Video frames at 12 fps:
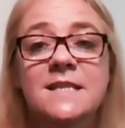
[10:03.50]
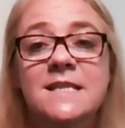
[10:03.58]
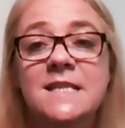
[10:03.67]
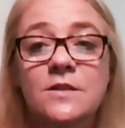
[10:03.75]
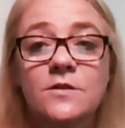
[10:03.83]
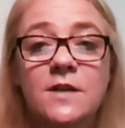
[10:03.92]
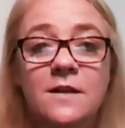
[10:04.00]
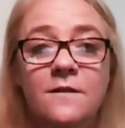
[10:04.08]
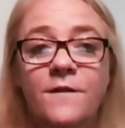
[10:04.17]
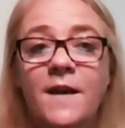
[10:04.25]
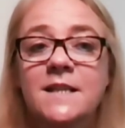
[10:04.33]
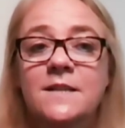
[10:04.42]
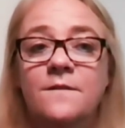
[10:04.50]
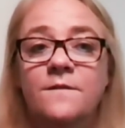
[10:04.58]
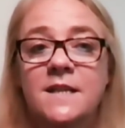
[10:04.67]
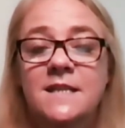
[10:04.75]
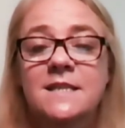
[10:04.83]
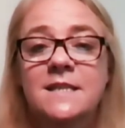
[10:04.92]
steering
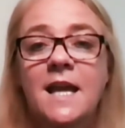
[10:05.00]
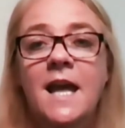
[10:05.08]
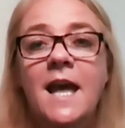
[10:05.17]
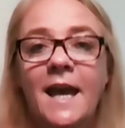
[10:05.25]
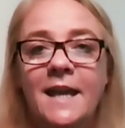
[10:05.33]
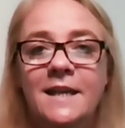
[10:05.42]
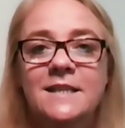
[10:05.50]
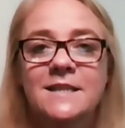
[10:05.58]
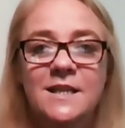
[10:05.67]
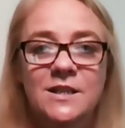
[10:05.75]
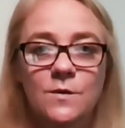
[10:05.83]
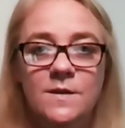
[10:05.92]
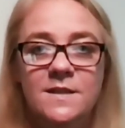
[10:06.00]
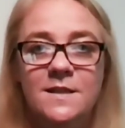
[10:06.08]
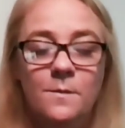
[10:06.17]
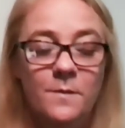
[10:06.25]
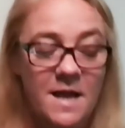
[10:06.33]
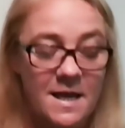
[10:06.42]
effectiveness, and continuous
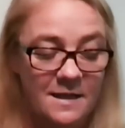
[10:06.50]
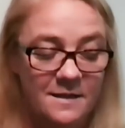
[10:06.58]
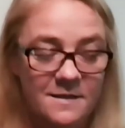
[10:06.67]
compliance.